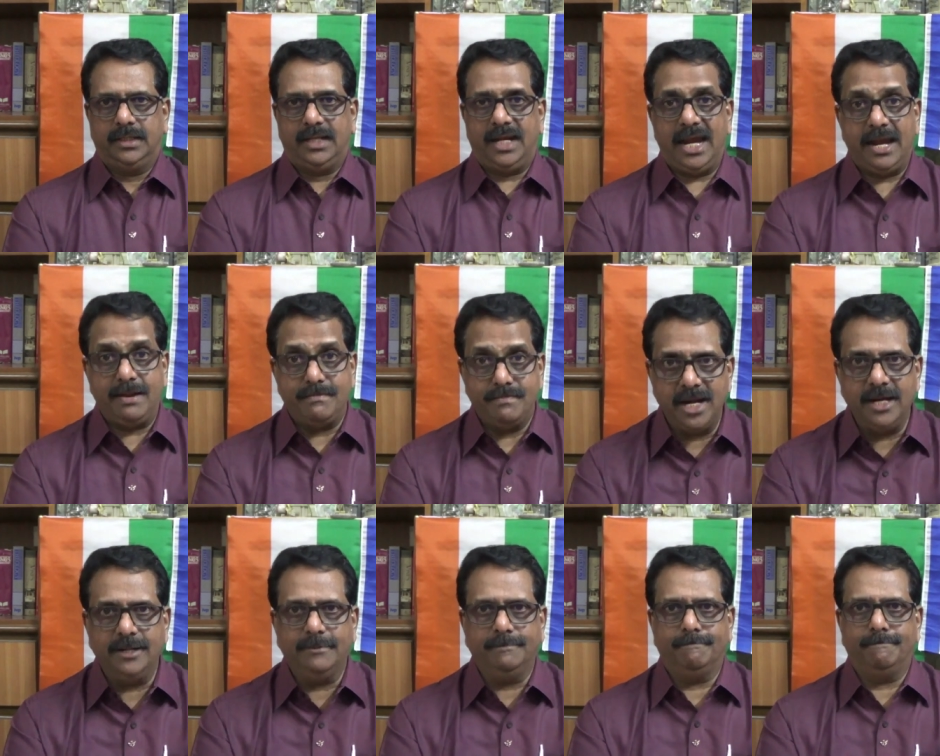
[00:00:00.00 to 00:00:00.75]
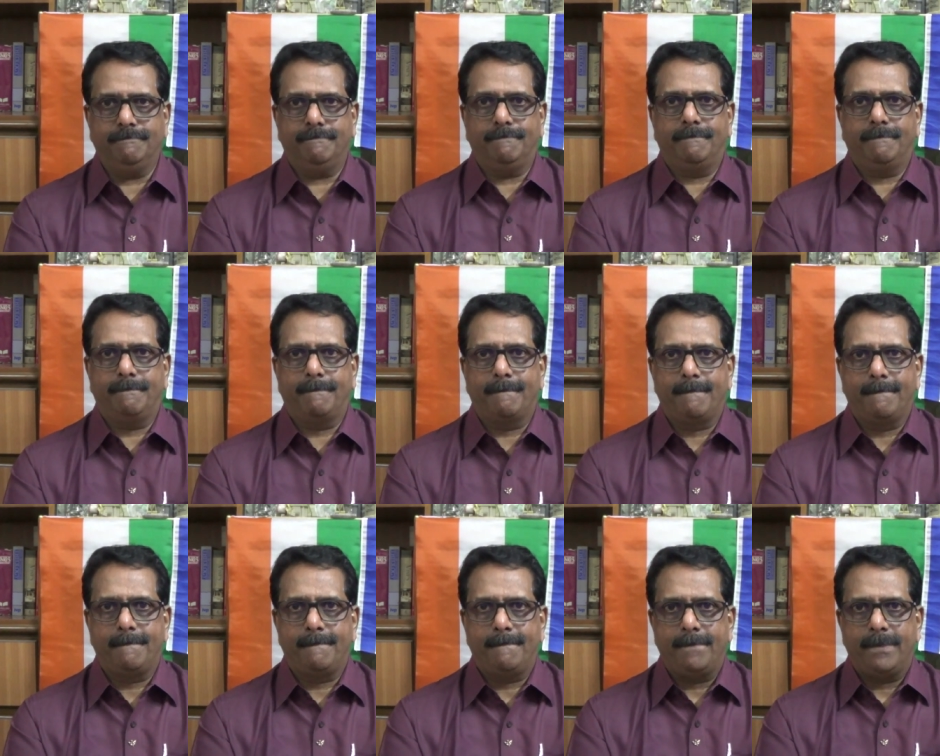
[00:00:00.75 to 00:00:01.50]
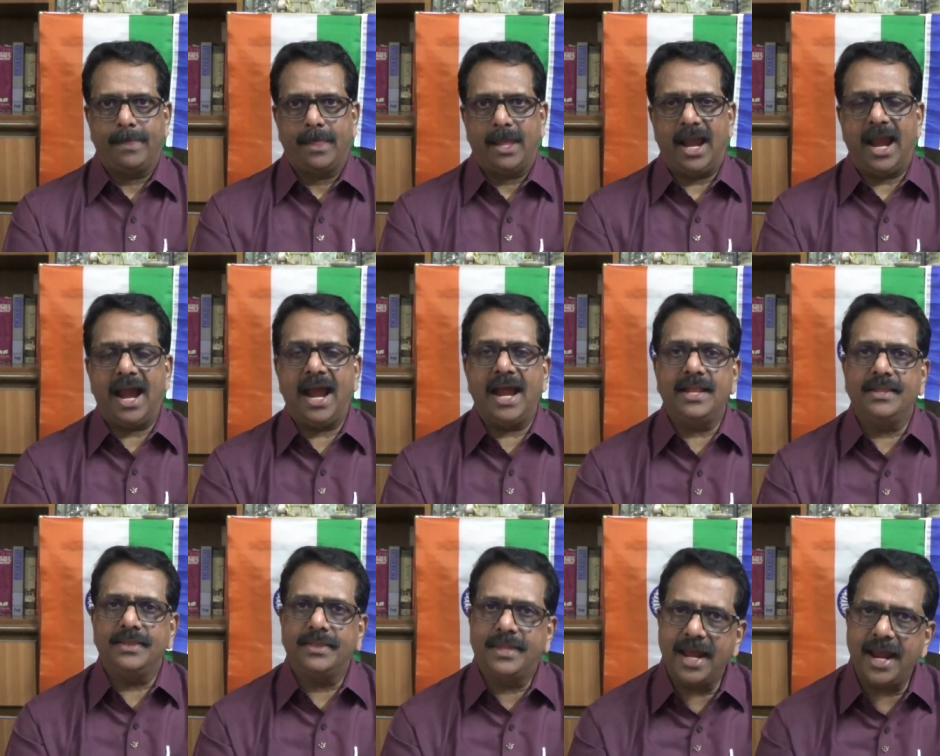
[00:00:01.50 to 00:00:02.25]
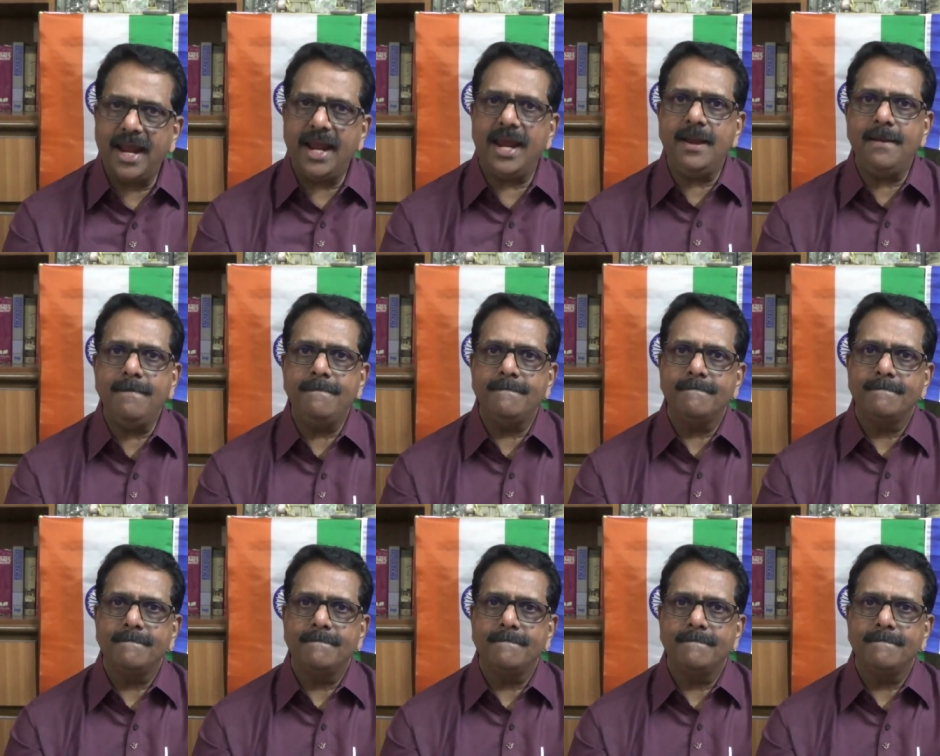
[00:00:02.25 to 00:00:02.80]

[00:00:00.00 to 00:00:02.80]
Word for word: Amen. And they